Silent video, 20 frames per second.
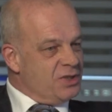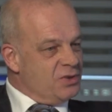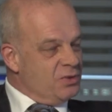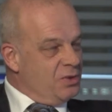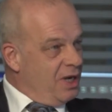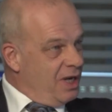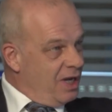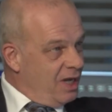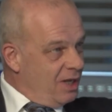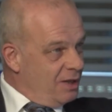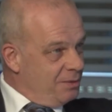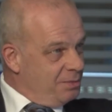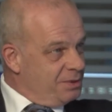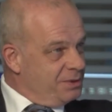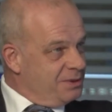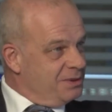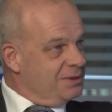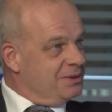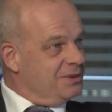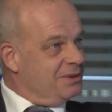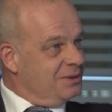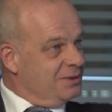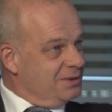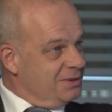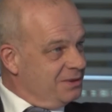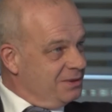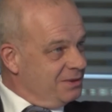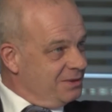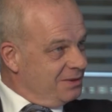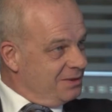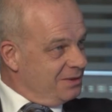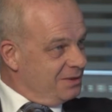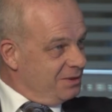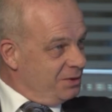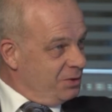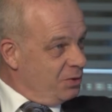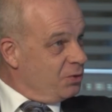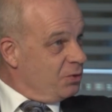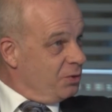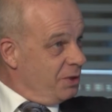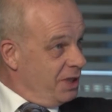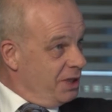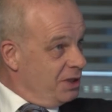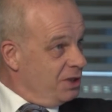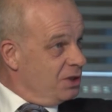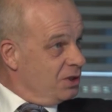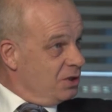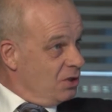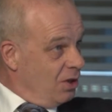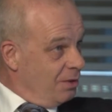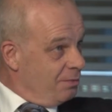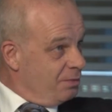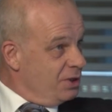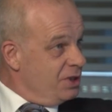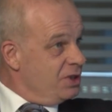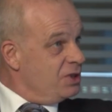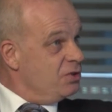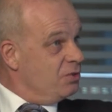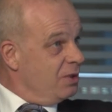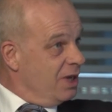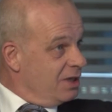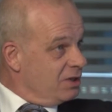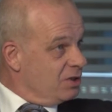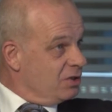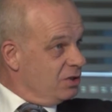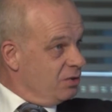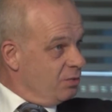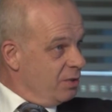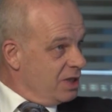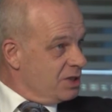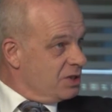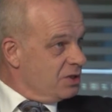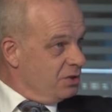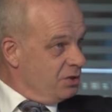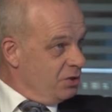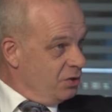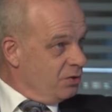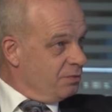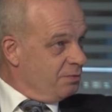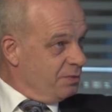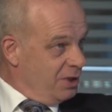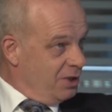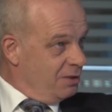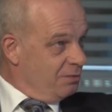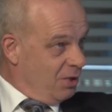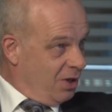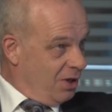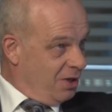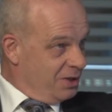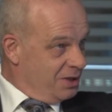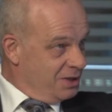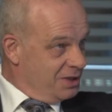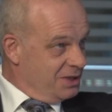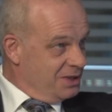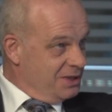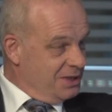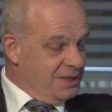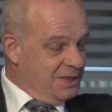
to help Ukrainian companies to enter the Western European market.